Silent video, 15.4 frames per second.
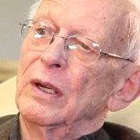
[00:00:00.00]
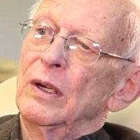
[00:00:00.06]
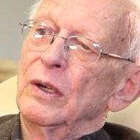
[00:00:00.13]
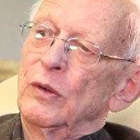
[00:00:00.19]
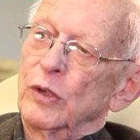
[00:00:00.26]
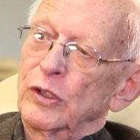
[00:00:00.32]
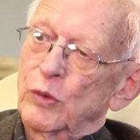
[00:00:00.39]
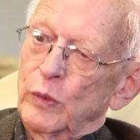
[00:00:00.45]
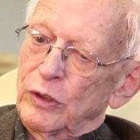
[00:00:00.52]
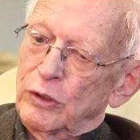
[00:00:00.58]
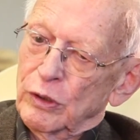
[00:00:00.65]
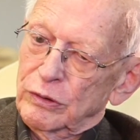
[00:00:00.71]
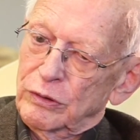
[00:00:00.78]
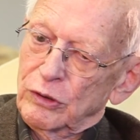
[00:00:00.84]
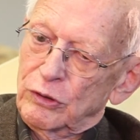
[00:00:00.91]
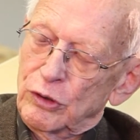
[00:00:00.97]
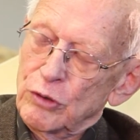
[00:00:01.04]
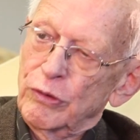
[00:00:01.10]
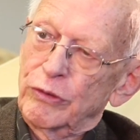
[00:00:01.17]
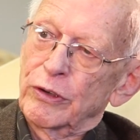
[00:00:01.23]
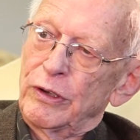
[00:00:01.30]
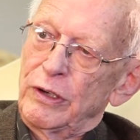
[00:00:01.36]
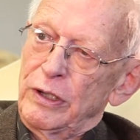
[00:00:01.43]
which we took the
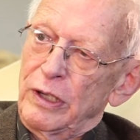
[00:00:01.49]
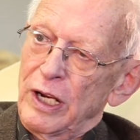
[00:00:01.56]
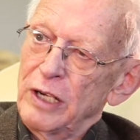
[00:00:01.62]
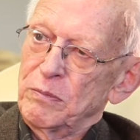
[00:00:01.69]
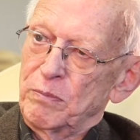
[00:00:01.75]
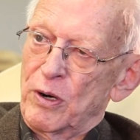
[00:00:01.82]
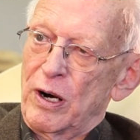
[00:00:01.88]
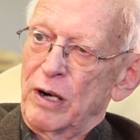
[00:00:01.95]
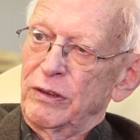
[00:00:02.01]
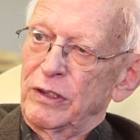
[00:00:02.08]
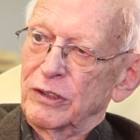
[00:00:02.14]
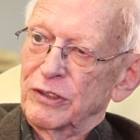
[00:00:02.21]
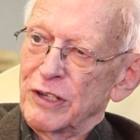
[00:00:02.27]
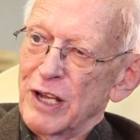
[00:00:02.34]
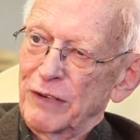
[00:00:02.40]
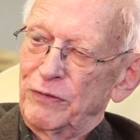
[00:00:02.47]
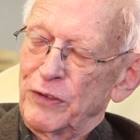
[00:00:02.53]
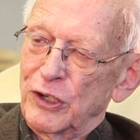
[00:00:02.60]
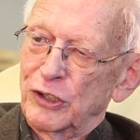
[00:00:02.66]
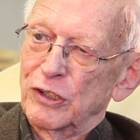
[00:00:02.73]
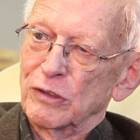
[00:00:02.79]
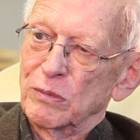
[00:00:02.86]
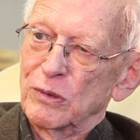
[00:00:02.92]
238 part that's not
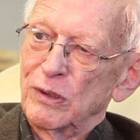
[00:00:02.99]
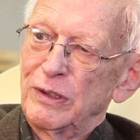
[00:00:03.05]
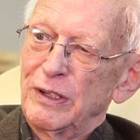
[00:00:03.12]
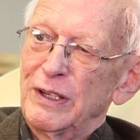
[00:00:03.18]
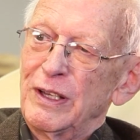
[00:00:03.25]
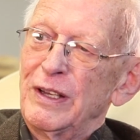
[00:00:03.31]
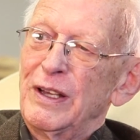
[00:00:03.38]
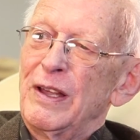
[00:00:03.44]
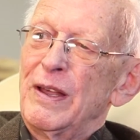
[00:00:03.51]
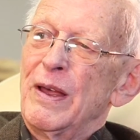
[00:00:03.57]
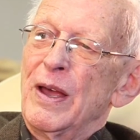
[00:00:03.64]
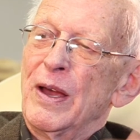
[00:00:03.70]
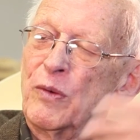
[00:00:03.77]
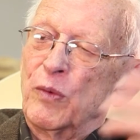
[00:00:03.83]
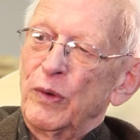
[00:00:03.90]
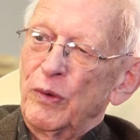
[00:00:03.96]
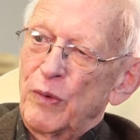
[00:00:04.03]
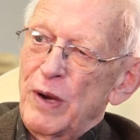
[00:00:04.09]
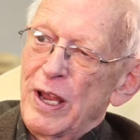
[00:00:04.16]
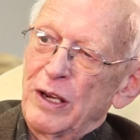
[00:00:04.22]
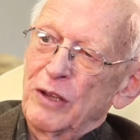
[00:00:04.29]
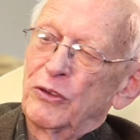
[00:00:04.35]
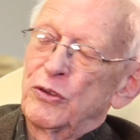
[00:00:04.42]
fissionable, and we
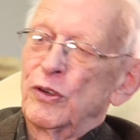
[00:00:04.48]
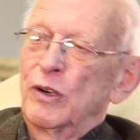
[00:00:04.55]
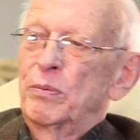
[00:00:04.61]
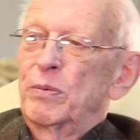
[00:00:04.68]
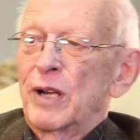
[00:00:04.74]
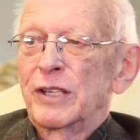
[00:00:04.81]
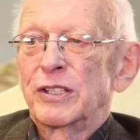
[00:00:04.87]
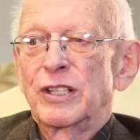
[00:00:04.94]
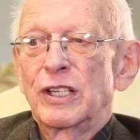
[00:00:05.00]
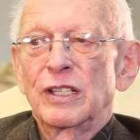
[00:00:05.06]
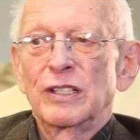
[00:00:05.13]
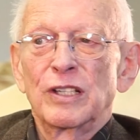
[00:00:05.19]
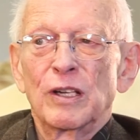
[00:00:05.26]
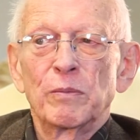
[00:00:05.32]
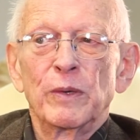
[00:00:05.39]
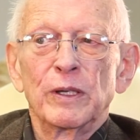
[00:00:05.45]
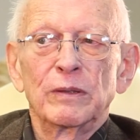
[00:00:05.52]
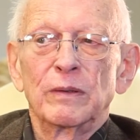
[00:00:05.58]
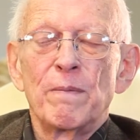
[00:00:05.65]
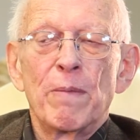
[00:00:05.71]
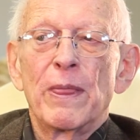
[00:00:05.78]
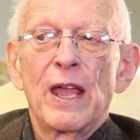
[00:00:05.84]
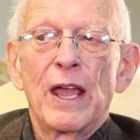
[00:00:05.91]
ran it through a process up at
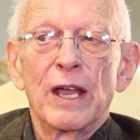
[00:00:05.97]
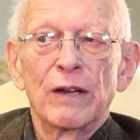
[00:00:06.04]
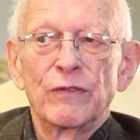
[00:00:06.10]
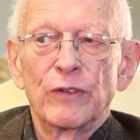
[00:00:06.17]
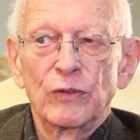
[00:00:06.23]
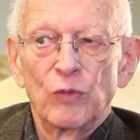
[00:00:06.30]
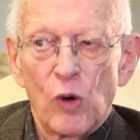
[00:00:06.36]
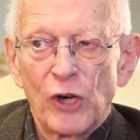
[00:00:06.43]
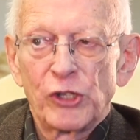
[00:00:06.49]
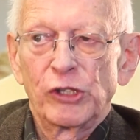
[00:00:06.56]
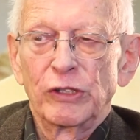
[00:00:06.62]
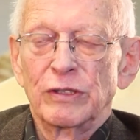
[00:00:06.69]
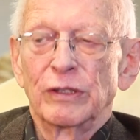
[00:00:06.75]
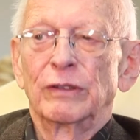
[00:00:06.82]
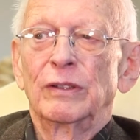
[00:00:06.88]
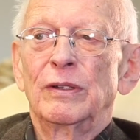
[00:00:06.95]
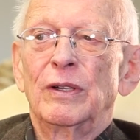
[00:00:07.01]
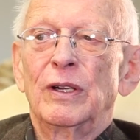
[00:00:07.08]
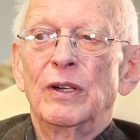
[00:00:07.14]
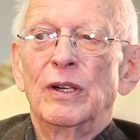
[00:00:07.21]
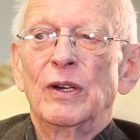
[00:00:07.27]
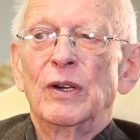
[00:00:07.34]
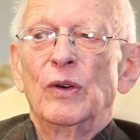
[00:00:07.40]
Hanford, Washington,
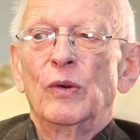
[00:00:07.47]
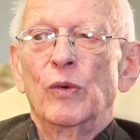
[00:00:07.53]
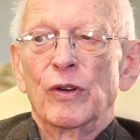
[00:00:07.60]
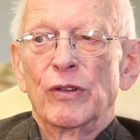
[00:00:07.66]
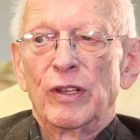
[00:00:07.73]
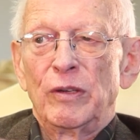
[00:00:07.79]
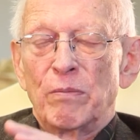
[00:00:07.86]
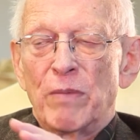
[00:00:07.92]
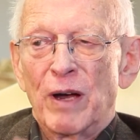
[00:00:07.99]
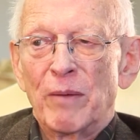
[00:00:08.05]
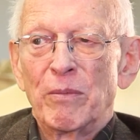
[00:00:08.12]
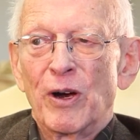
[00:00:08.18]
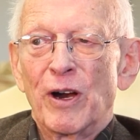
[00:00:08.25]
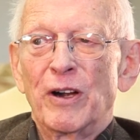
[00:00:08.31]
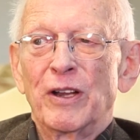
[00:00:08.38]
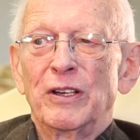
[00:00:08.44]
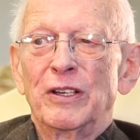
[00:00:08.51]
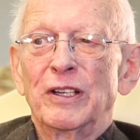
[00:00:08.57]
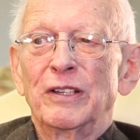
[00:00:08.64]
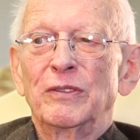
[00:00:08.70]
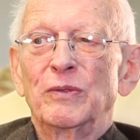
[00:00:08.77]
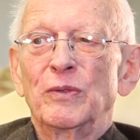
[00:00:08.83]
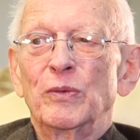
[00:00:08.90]
where they bombarded
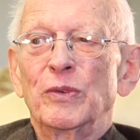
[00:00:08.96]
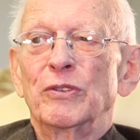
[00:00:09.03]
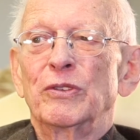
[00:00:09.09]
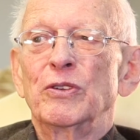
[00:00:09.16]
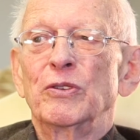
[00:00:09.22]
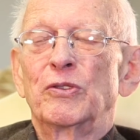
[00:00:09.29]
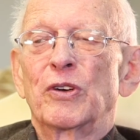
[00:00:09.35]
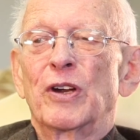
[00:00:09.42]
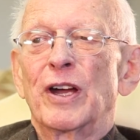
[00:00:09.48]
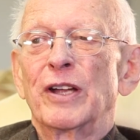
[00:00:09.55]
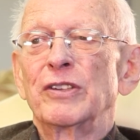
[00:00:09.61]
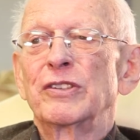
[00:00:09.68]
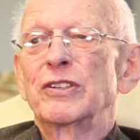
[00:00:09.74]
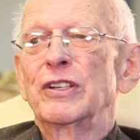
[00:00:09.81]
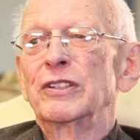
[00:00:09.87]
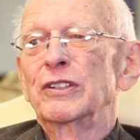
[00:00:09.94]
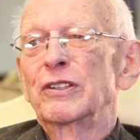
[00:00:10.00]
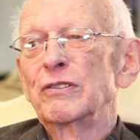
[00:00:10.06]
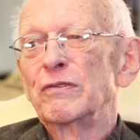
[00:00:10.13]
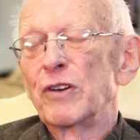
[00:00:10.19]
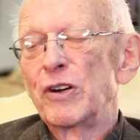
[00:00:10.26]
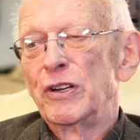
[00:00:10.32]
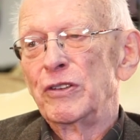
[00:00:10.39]
it with neutrons and
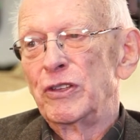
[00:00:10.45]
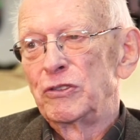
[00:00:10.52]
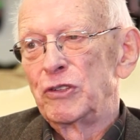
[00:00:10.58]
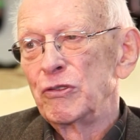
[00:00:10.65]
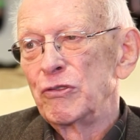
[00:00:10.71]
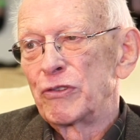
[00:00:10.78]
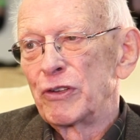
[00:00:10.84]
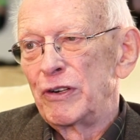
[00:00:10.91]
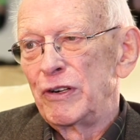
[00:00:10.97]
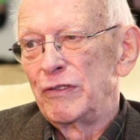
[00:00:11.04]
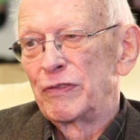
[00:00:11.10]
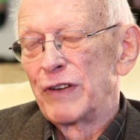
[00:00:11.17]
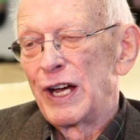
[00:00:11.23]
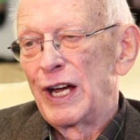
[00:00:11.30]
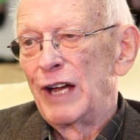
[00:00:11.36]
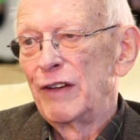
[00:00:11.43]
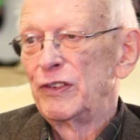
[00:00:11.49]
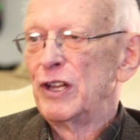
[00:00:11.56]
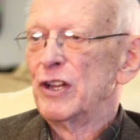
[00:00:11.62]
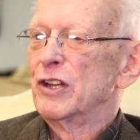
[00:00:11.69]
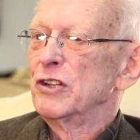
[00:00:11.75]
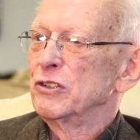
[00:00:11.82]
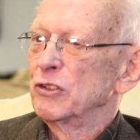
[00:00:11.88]
converted the 235
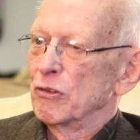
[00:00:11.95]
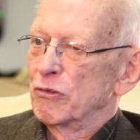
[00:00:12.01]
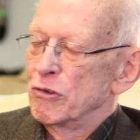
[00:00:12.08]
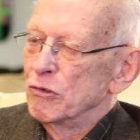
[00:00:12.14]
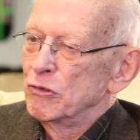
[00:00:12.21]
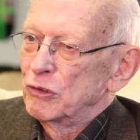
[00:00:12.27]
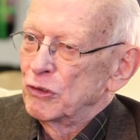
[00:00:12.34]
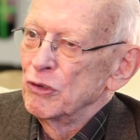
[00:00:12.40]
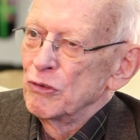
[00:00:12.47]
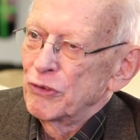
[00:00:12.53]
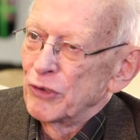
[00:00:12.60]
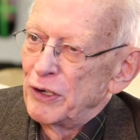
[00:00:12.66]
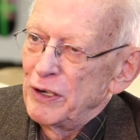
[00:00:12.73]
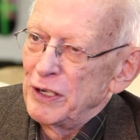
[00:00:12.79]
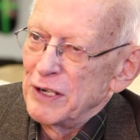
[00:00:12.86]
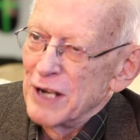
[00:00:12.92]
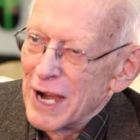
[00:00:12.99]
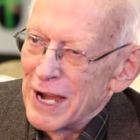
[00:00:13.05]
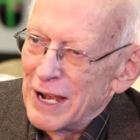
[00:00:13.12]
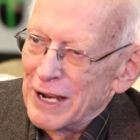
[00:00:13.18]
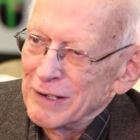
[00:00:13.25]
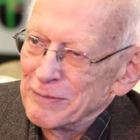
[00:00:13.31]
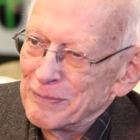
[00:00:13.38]
to
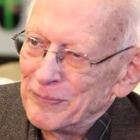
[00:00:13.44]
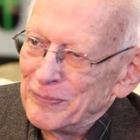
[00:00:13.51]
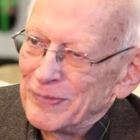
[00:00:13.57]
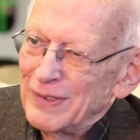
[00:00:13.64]
239,